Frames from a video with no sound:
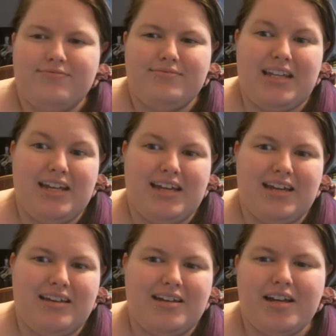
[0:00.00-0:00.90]

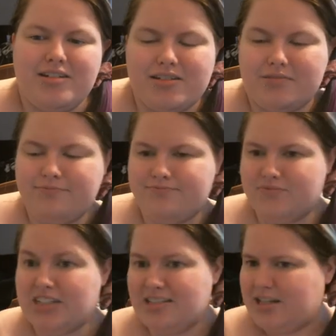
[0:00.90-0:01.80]
Yeah, I just,
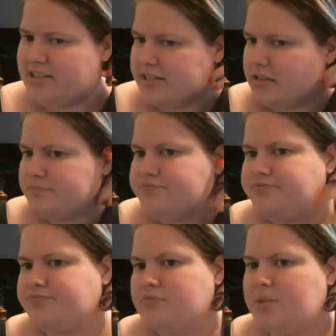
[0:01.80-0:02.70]
that's a lot of skin
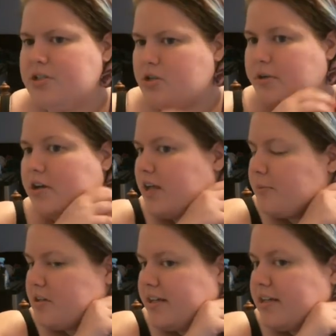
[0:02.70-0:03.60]
to be showing on
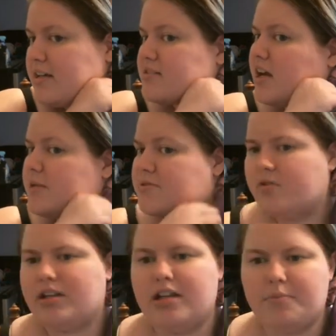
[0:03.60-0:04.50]
camera. Like, yes, I am
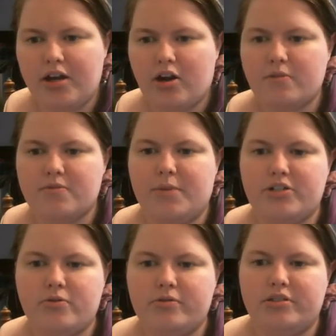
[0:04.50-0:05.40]
showing like my arms and my
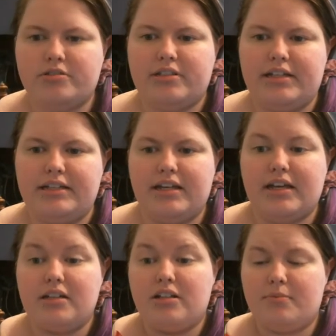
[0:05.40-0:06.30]
shoulders and
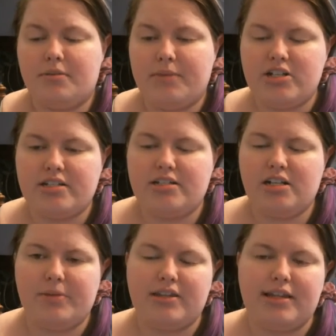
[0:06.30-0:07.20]
like a little bit of my chest
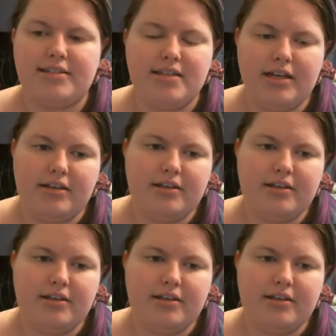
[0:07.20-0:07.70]
here, but that's like